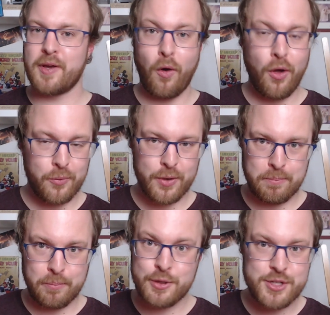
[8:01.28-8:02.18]
all were
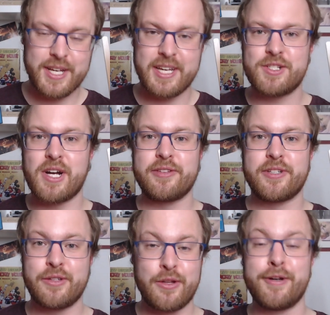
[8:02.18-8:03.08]
pushing each
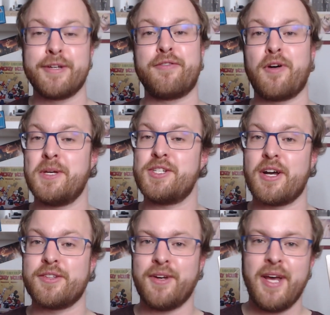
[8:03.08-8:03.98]
other, learning from each
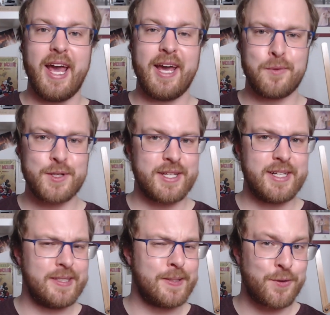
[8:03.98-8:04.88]
other. It was an
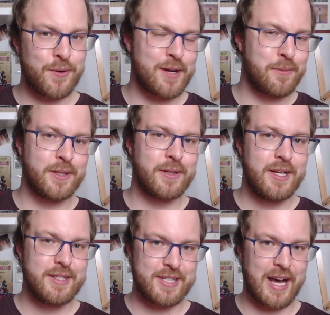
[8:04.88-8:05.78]
incredible
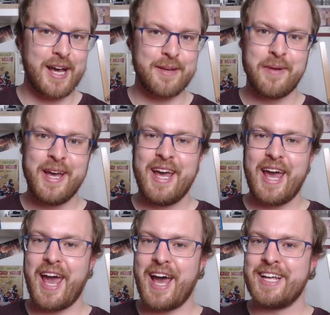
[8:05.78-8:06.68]
time.
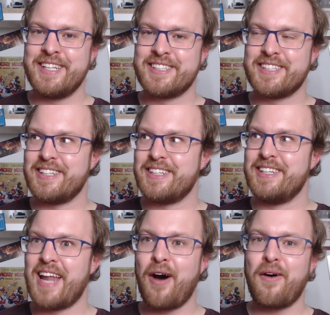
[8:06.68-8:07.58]
And
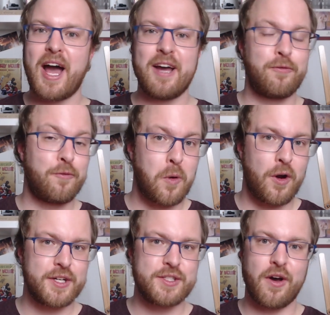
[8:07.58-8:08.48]
now I've worked